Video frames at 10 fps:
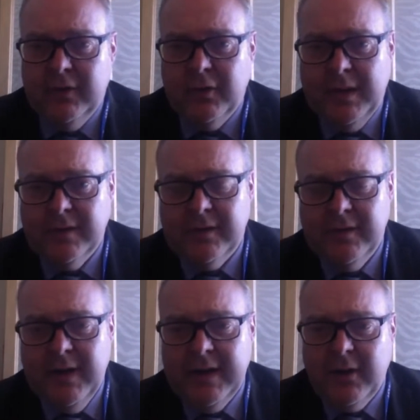to
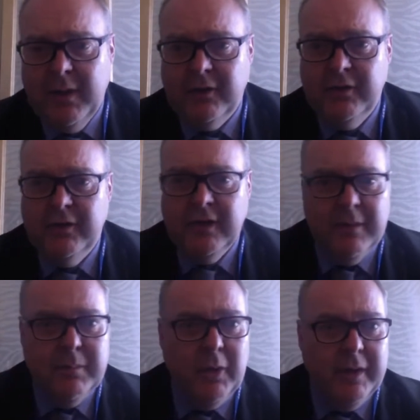answer any questions that
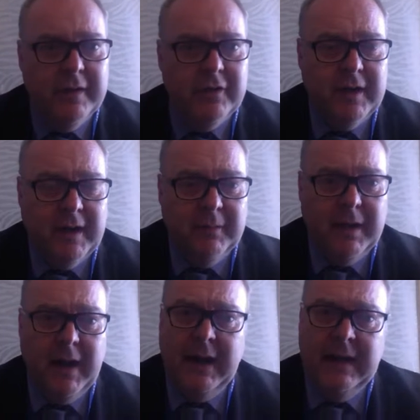you put in the chat bar.